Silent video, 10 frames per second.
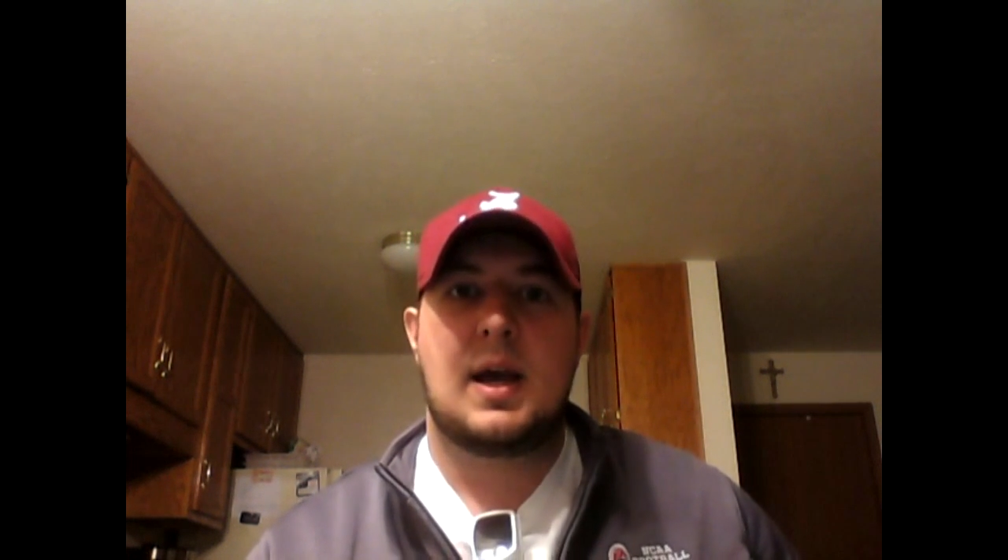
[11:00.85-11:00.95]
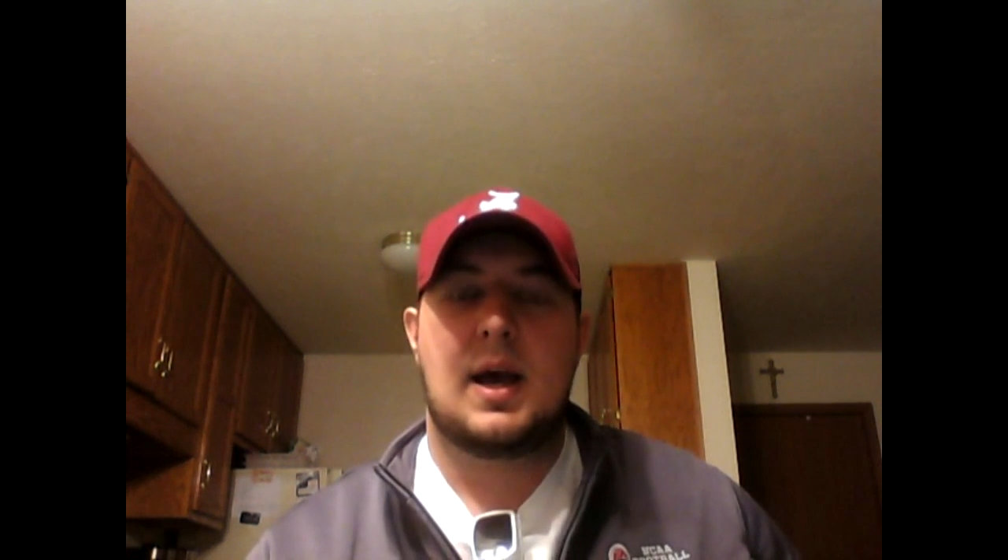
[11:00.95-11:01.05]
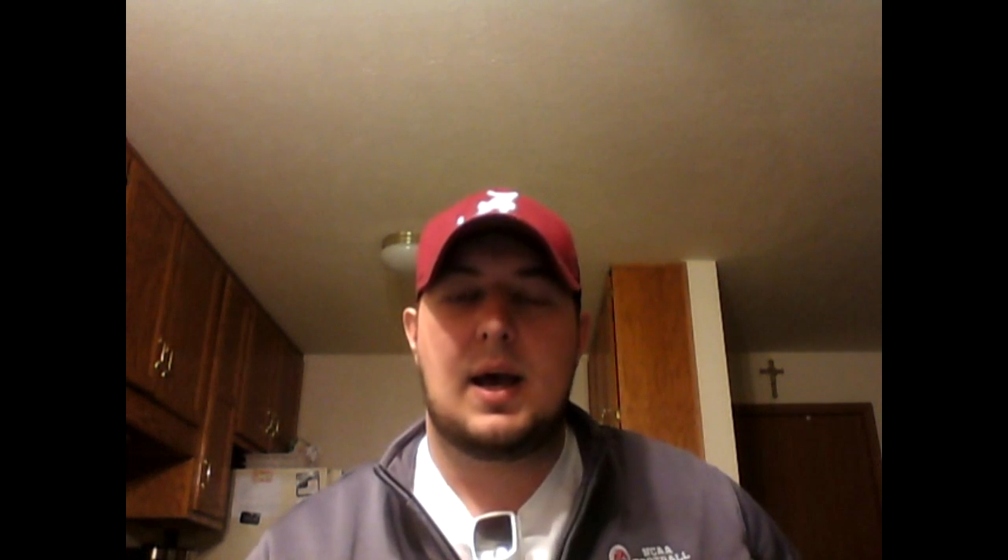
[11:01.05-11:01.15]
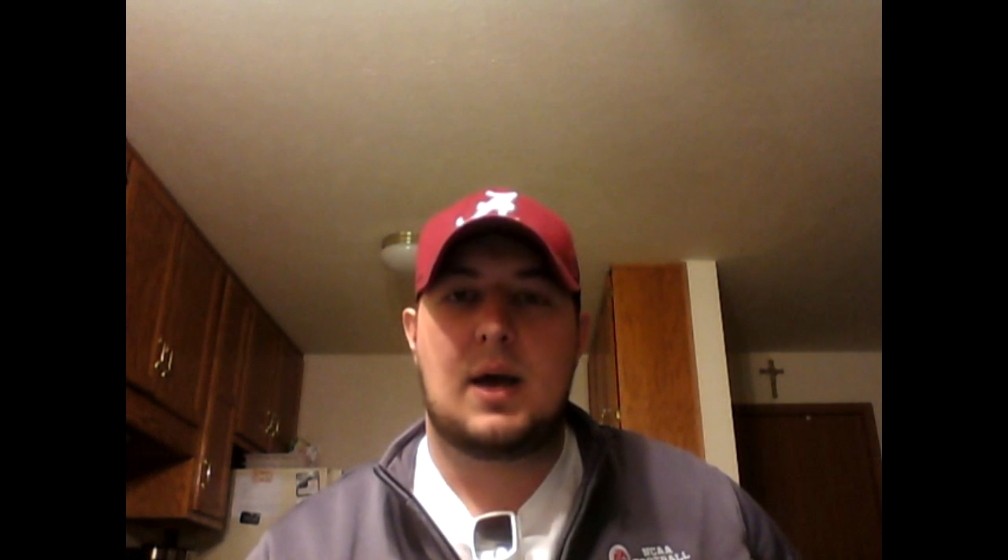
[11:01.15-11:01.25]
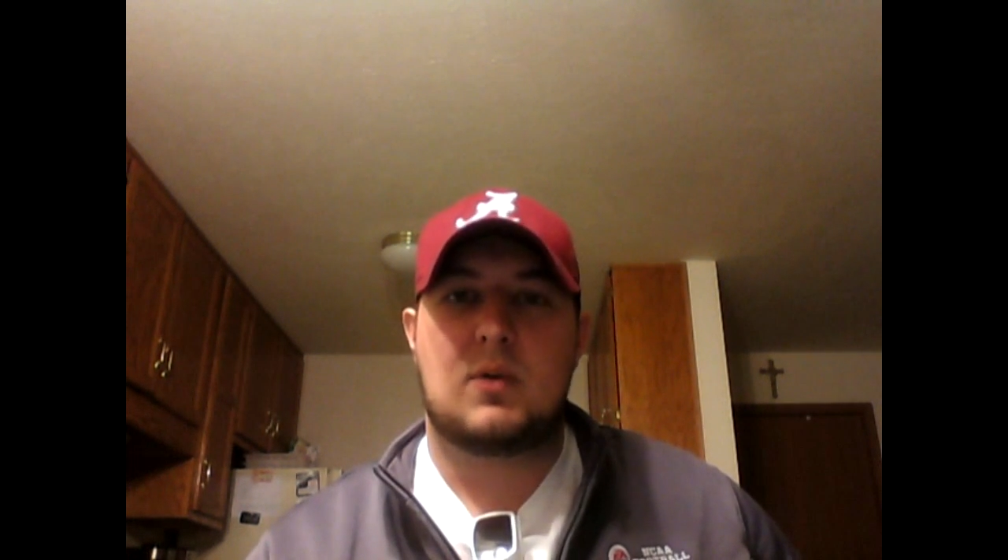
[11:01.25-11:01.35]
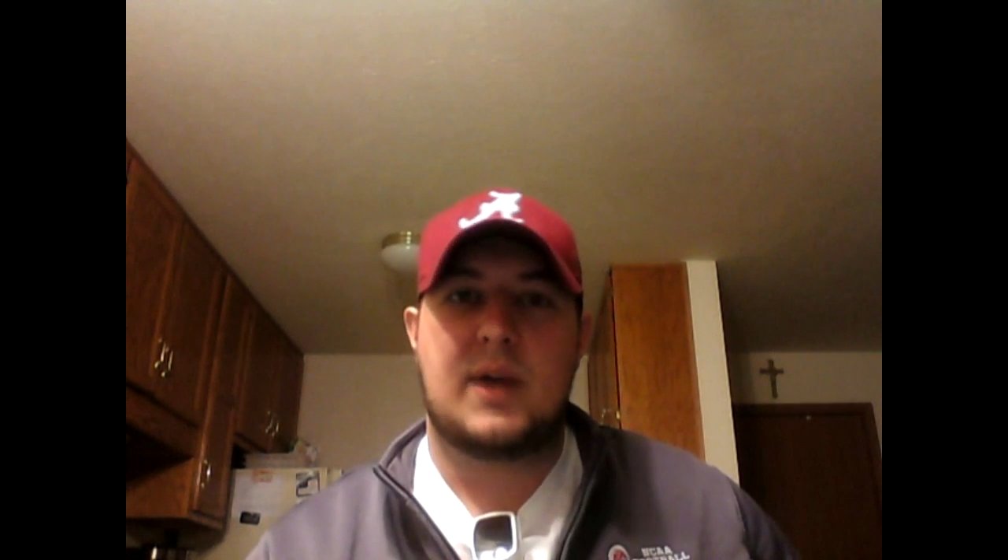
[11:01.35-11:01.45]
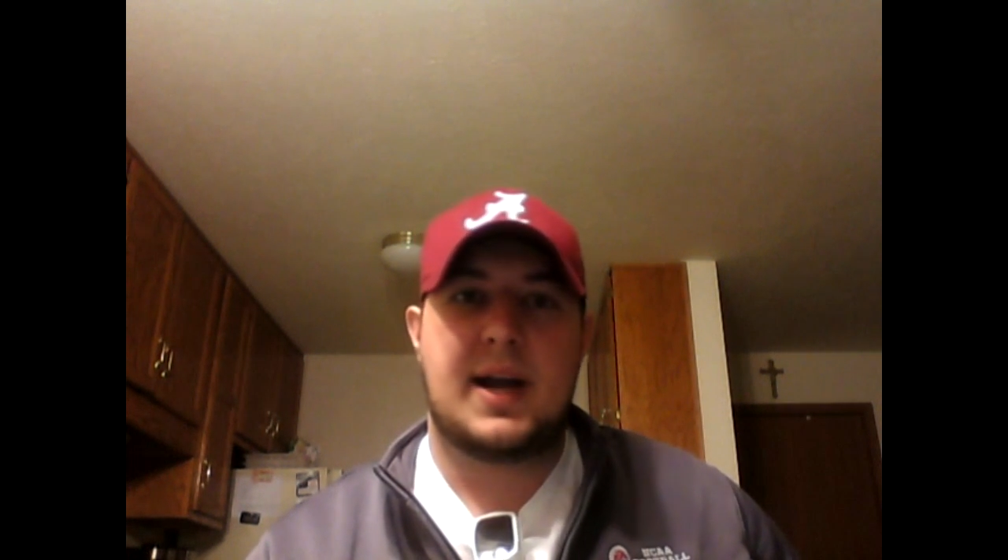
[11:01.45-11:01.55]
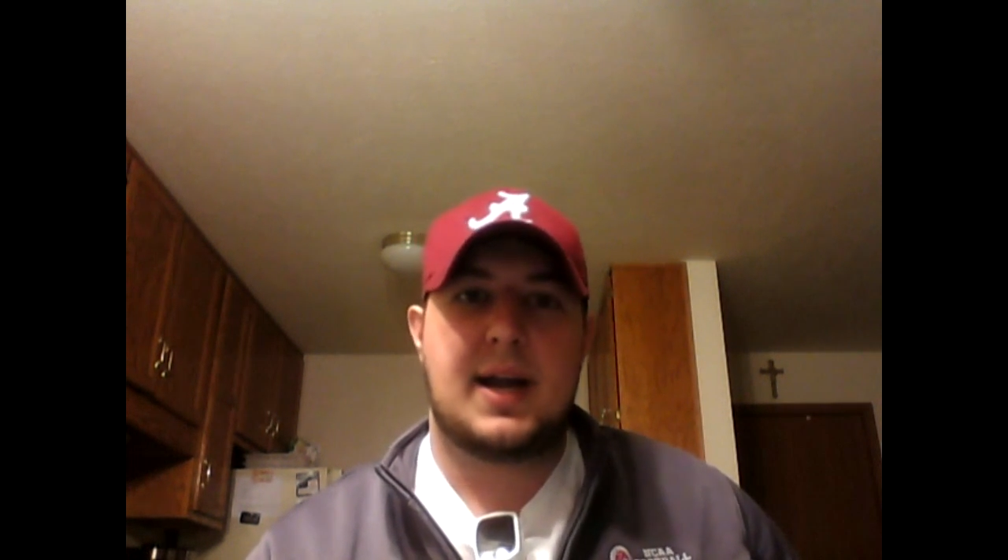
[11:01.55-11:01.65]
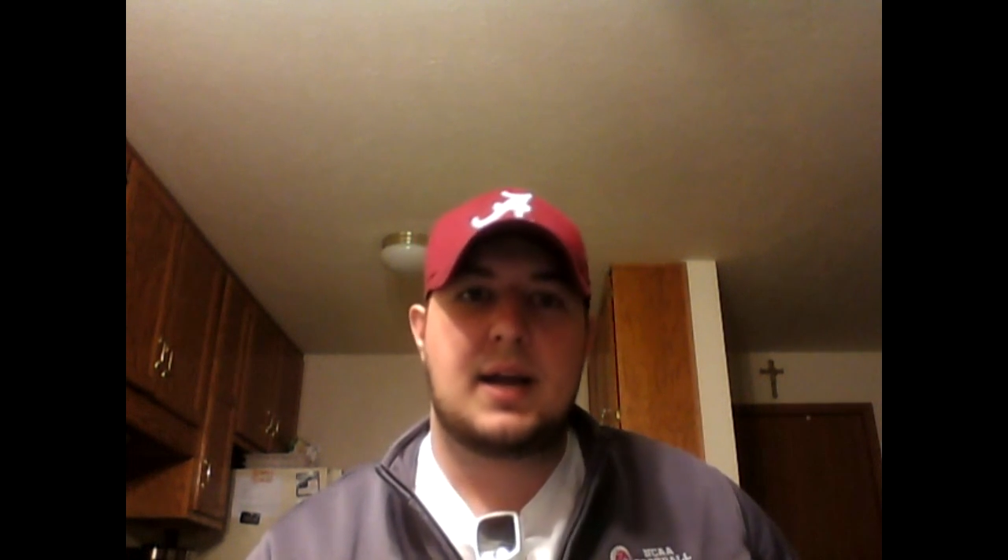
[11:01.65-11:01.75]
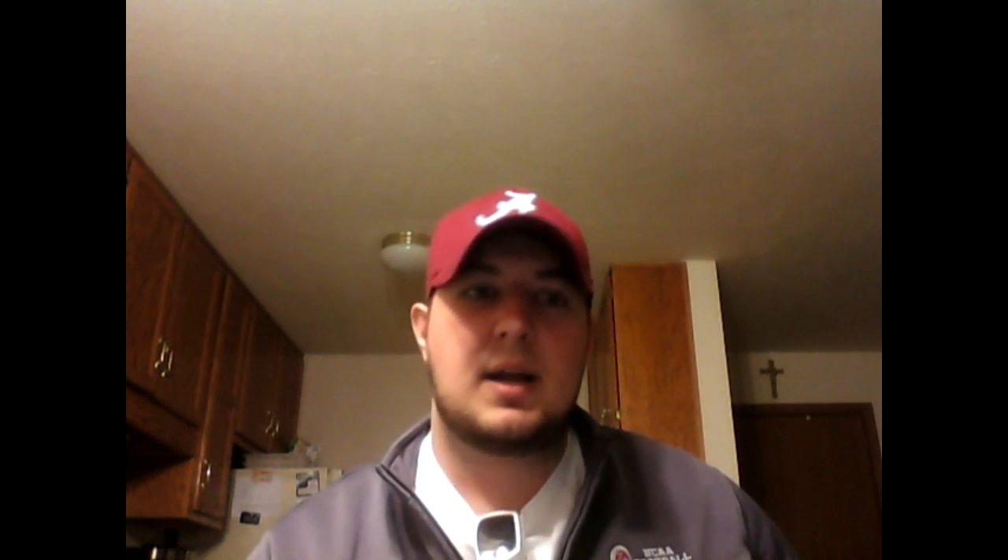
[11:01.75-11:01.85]

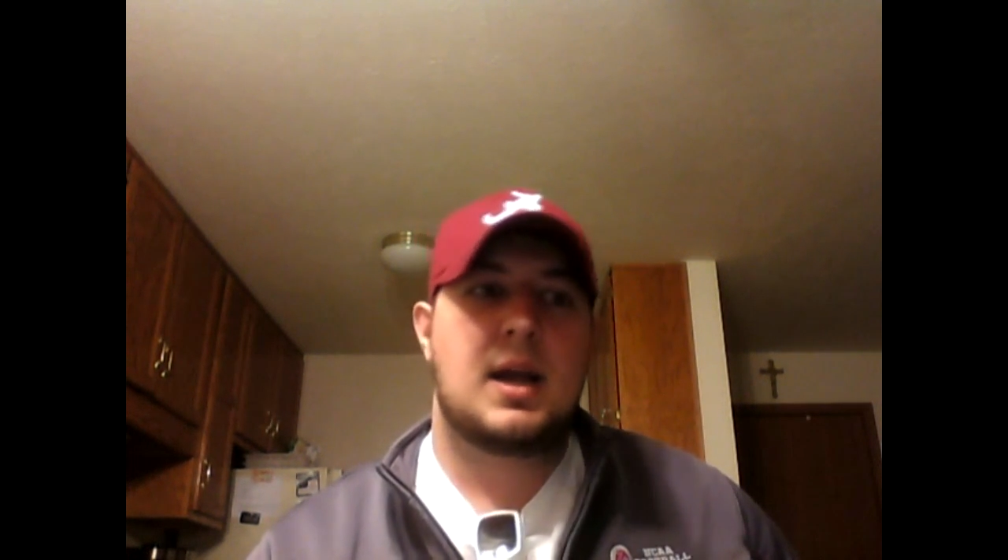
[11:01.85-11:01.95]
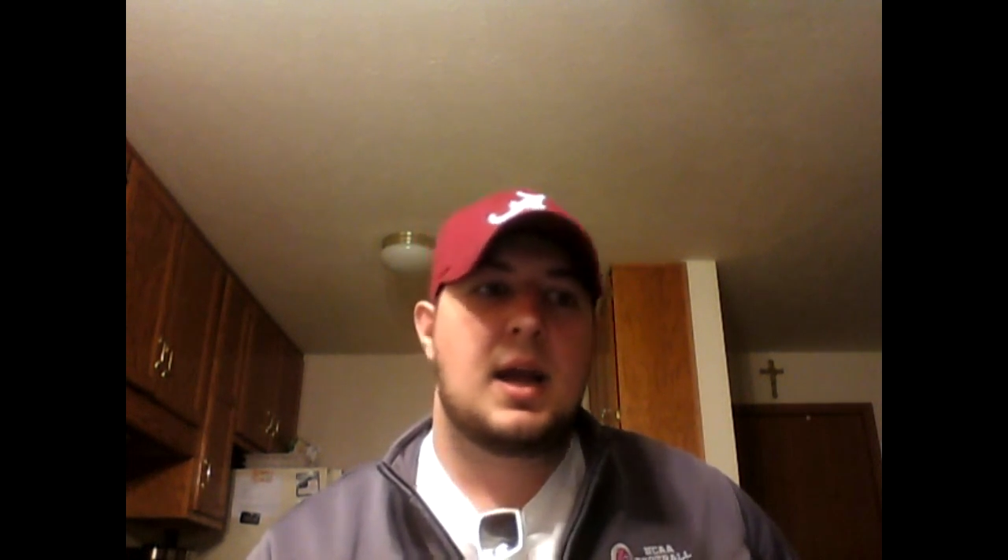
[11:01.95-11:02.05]
rating.